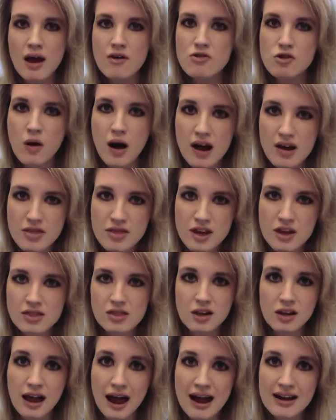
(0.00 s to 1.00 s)
So I
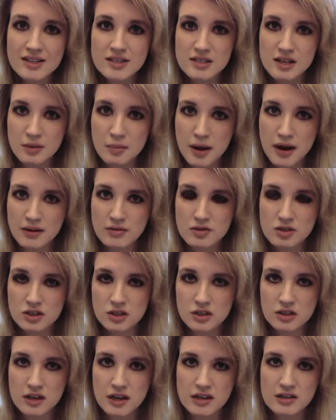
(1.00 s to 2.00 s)
think the last thing Man of
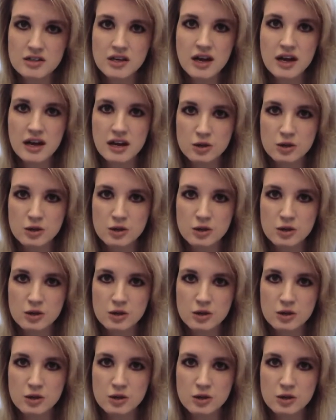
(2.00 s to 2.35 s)
Steel needs